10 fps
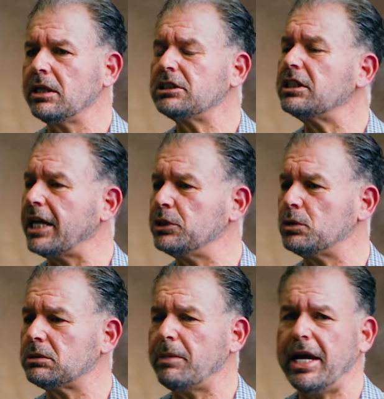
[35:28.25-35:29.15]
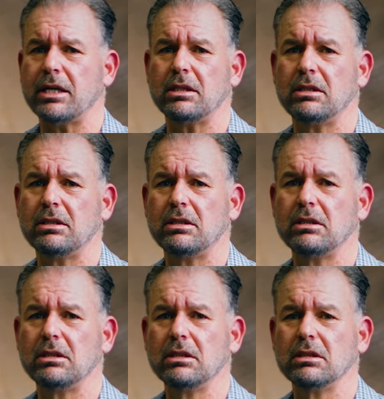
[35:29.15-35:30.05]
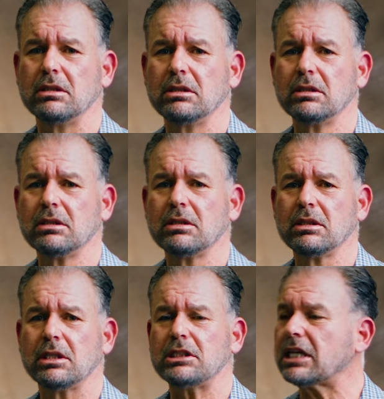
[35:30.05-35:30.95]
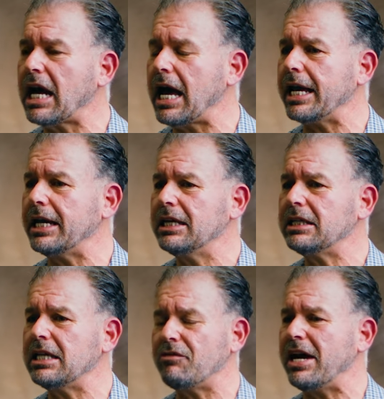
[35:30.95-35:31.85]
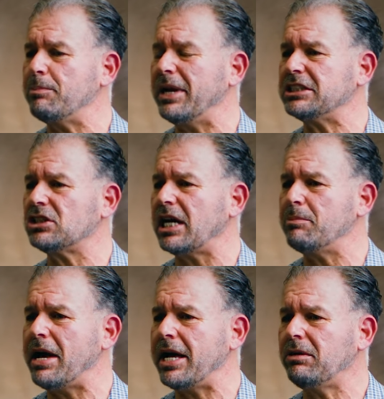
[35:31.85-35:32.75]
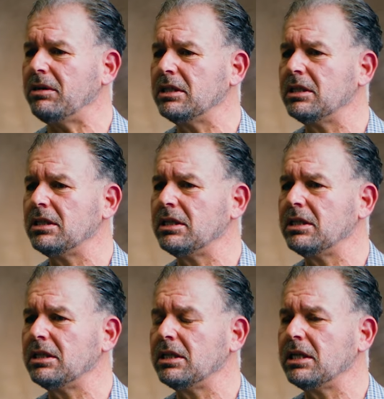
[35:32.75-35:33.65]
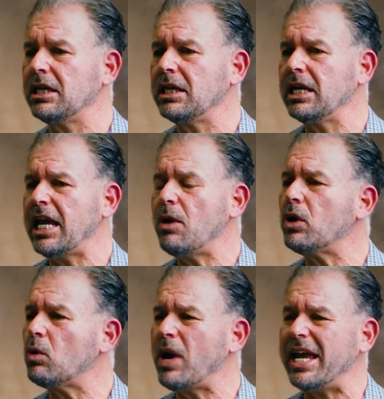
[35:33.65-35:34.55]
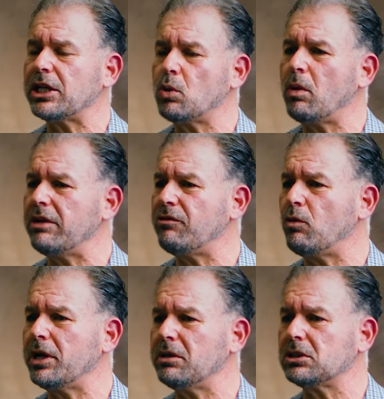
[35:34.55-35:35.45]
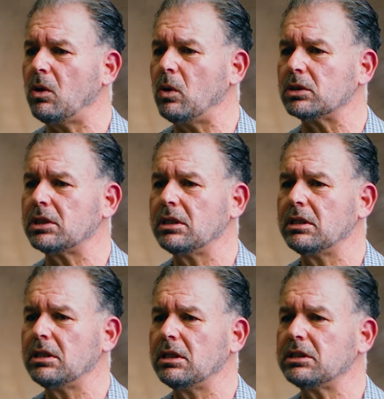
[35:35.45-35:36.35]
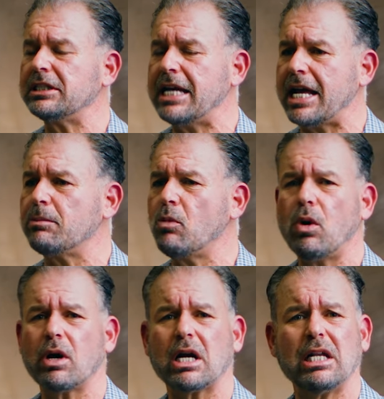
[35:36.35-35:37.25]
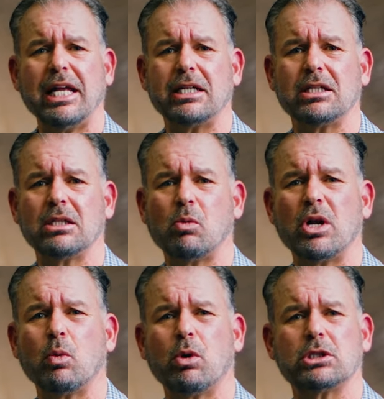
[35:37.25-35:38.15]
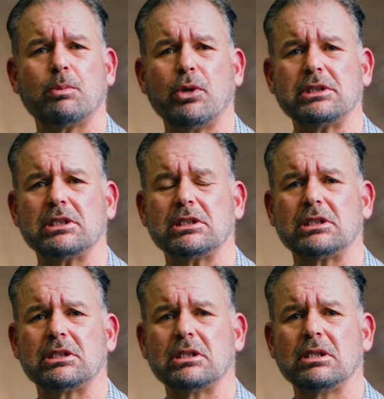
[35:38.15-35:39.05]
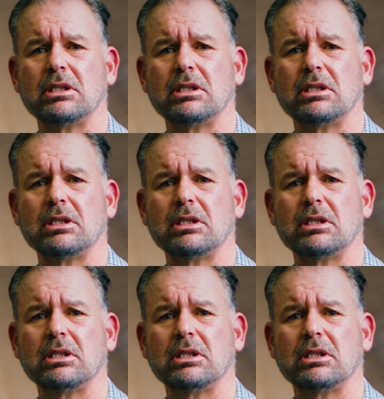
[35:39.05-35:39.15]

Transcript: He's a dangerous man. This guy never had bedside manner. He went away at 24 years old to Dannemora, Clinton, one of the worst prisons.